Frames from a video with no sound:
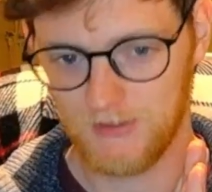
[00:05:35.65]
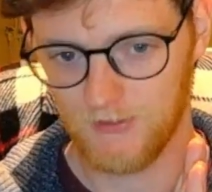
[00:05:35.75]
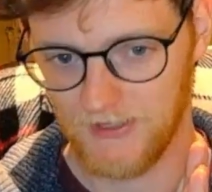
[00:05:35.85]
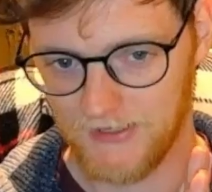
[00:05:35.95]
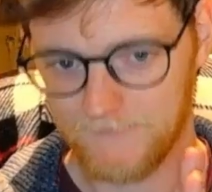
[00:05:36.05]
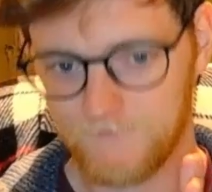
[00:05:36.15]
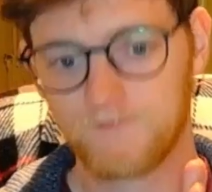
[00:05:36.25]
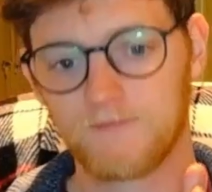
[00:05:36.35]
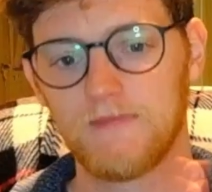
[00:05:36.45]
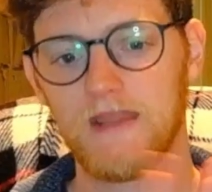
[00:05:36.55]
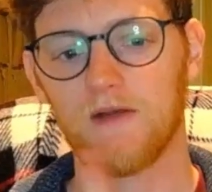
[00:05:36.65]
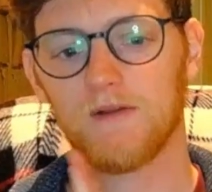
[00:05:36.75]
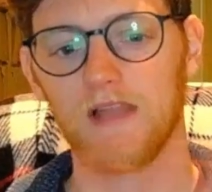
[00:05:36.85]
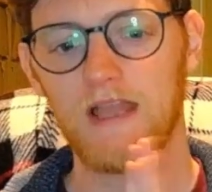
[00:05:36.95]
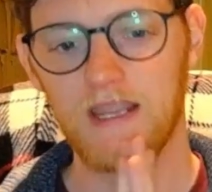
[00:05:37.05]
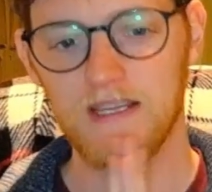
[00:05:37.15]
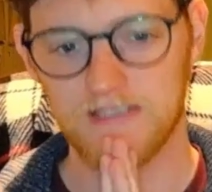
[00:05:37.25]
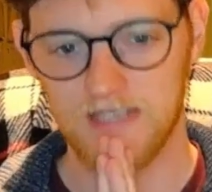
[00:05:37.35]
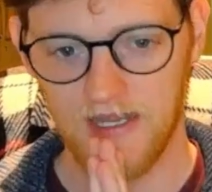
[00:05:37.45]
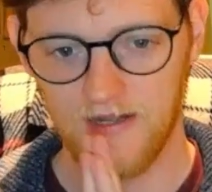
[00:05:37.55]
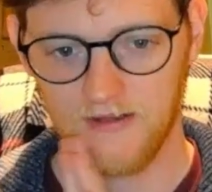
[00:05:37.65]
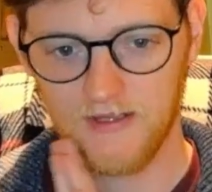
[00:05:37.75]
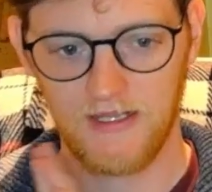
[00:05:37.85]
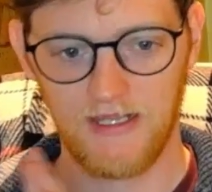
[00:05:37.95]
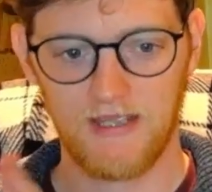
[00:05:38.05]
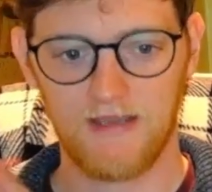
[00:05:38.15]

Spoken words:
doing. Now, like I said,